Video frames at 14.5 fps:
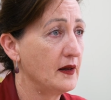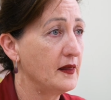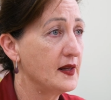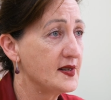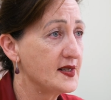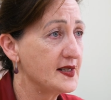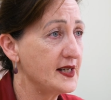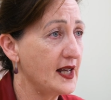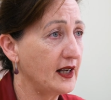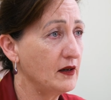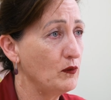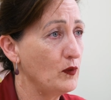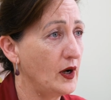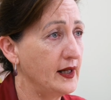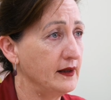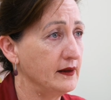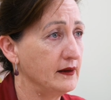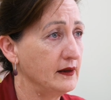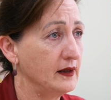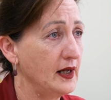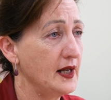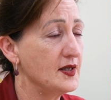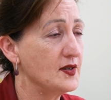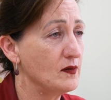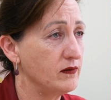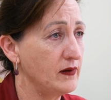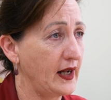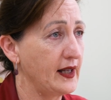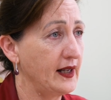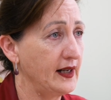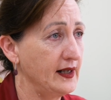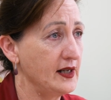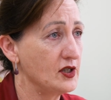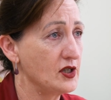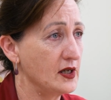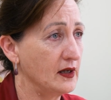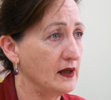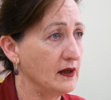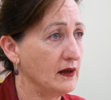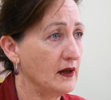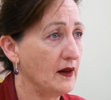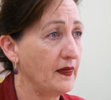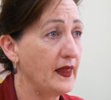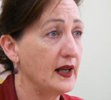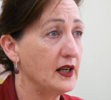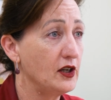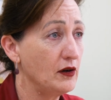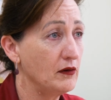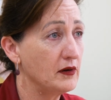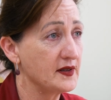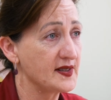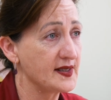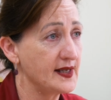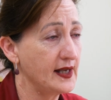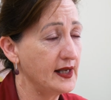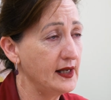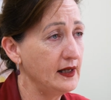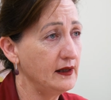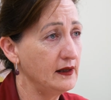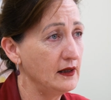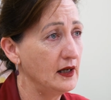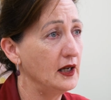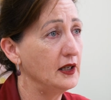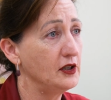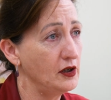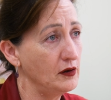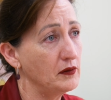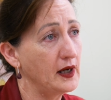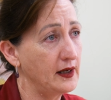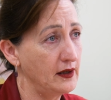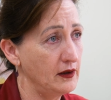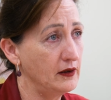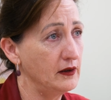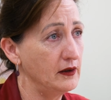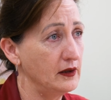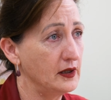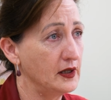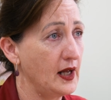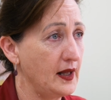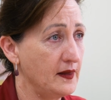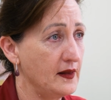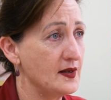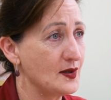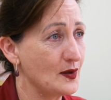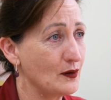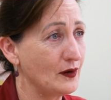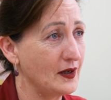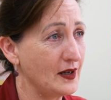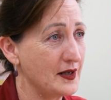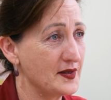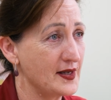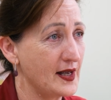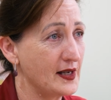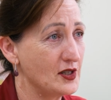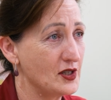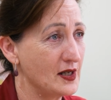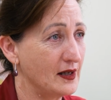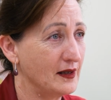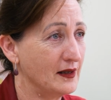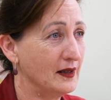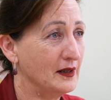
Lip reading: The second one is recognition, that you are seen and you are heard in this organisation.